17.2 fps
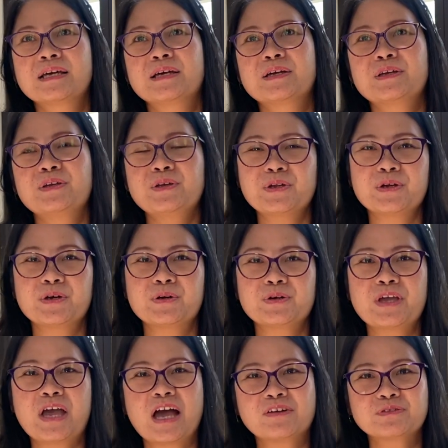you know,
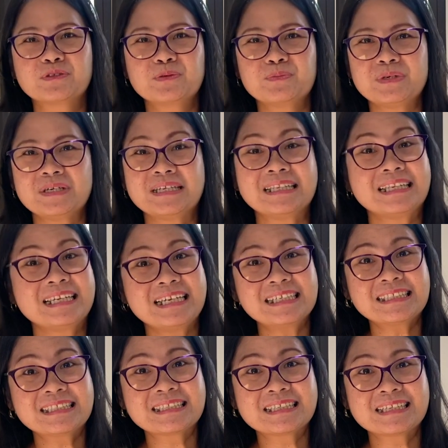you have to be
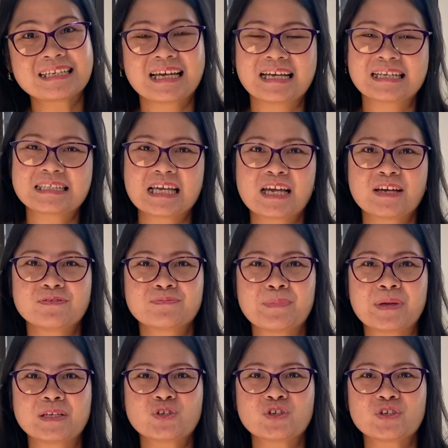neat, as I have
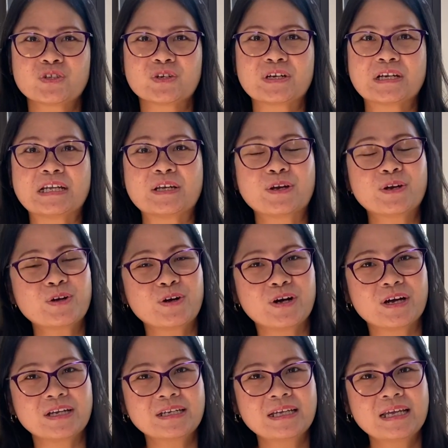mentioned earlier
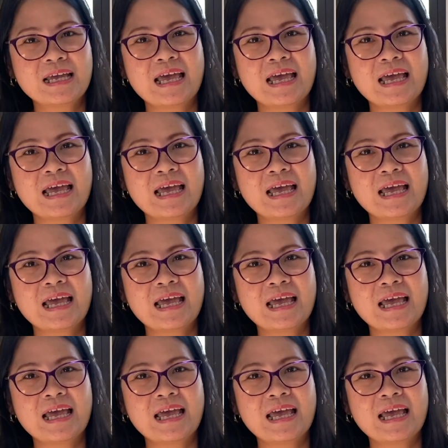on,